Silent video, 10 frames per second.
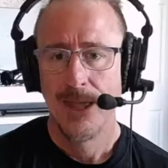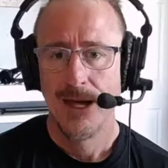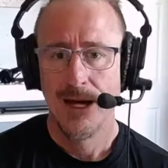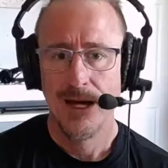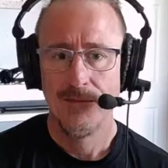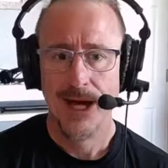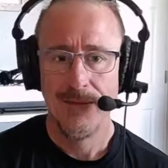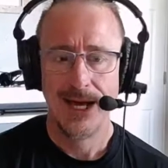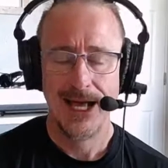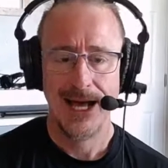Um, I
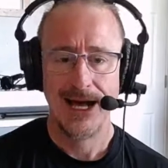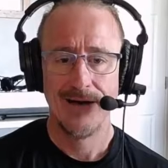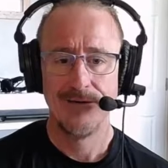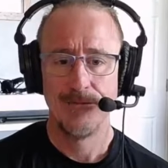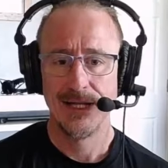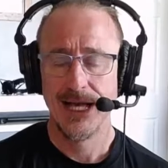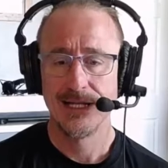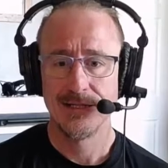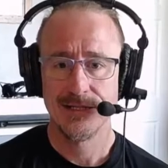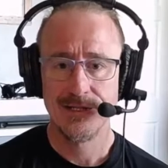might have a
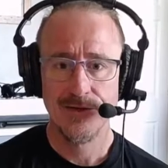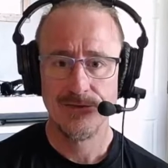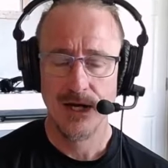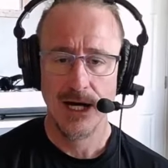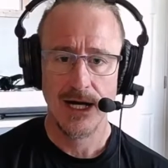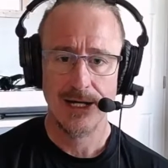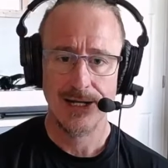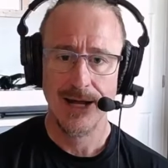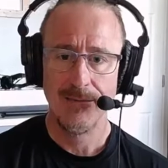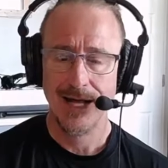plan to serve God
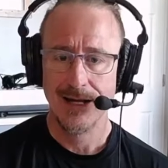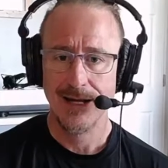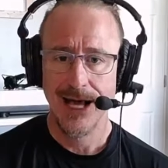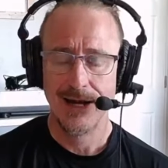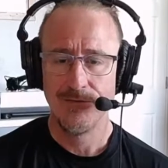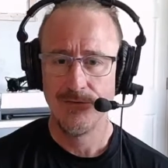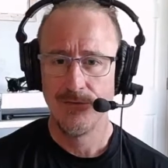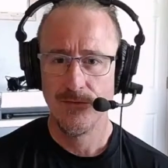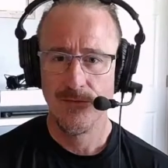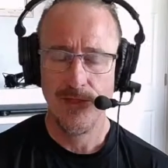and I might have
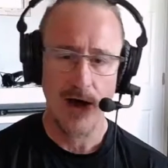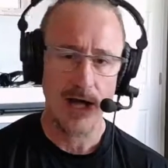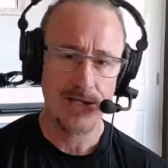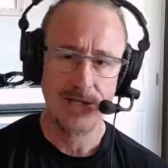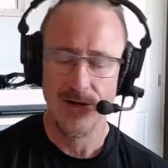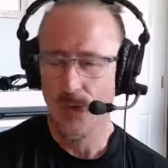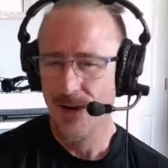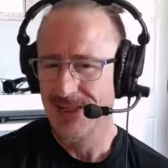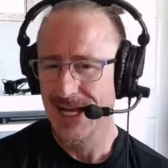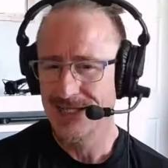thoughts on
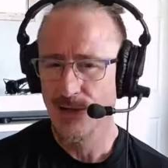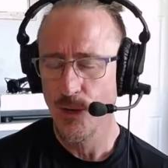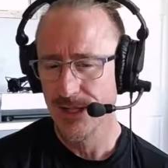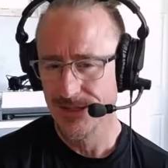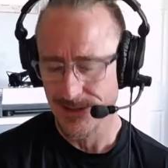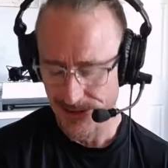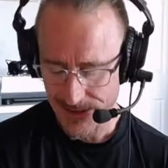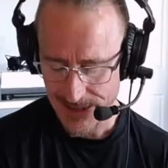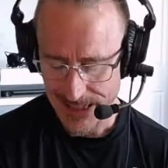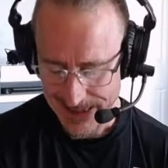what that's going to
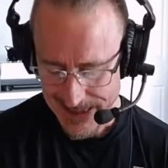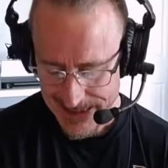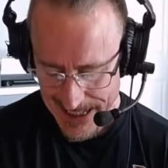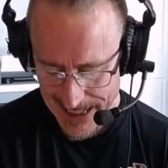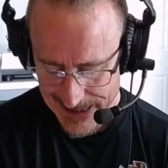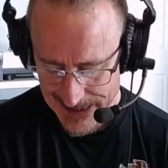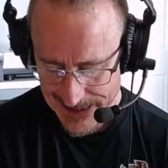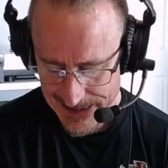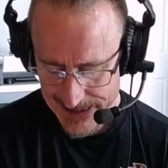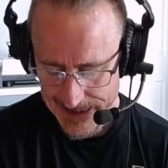look like
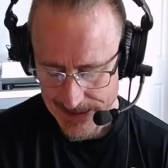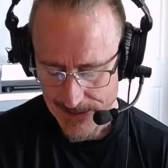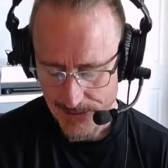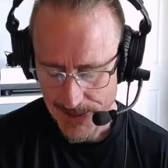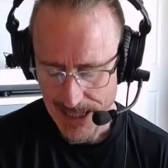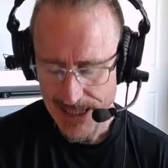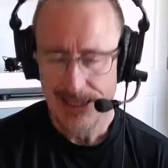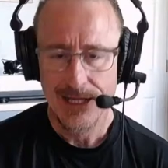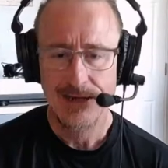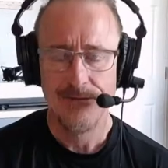exactly. But I
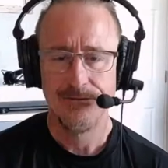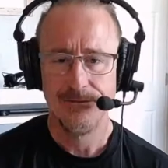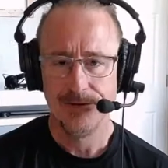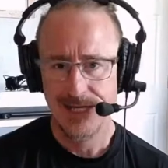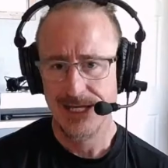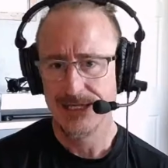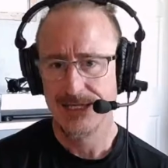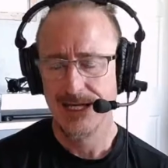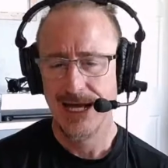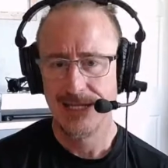love this,
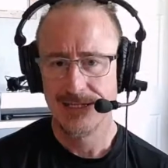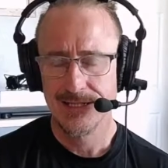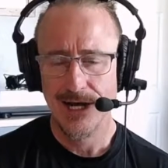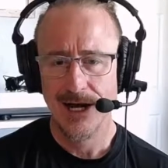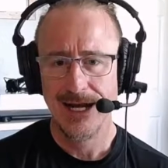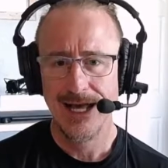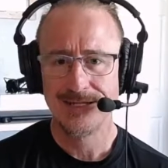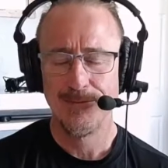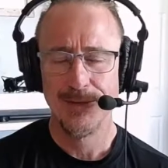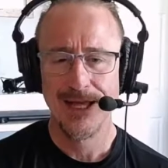and that is God has
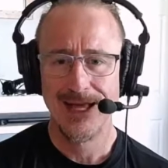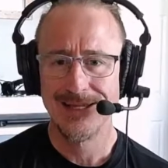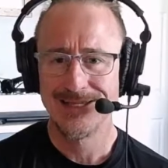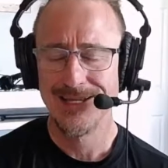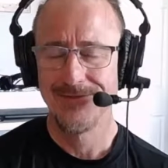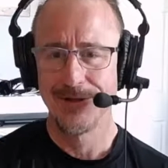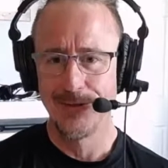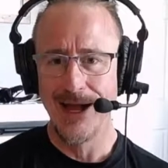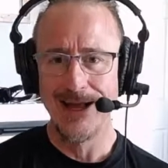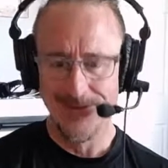a plan that's even
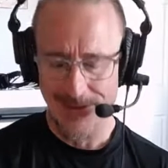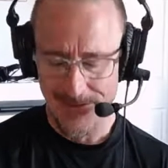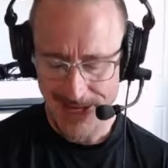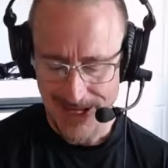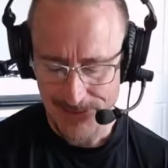greater than my